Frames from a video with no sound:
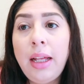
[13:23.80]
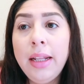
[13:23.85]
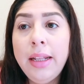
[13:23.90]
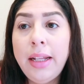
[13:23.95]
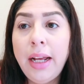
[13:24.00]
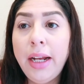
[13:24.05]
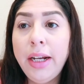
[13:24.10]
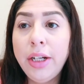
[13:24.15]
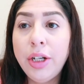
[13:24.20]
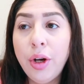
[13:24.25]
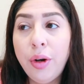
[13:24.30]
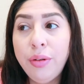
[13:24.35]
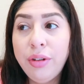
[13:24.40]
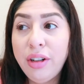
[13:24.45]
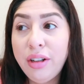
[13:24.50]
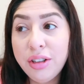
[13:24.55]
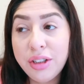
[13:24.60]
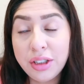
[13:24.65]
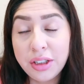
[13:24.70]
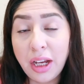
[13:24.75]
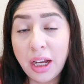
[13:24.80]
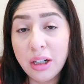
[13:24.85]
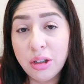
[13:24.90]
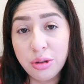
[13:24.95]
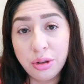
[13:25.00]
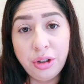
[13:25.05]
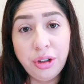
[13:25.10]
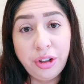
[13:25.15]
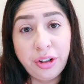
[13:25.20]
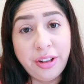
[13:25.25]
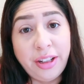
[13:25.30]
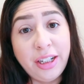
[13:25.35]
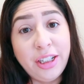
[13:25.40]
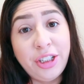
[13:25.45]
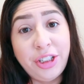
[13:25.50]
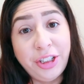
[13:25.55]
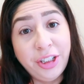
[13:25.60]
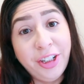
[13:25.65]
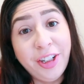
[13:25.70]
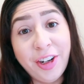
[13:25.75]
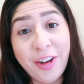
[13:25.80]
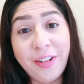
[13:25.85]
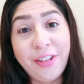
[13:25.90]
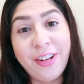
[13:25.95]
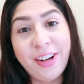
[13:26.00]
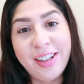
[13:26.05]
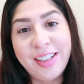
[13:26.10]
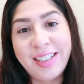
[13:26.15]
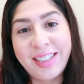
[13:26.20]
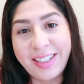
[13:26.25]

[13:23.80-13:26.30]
they know their schedule or they should know their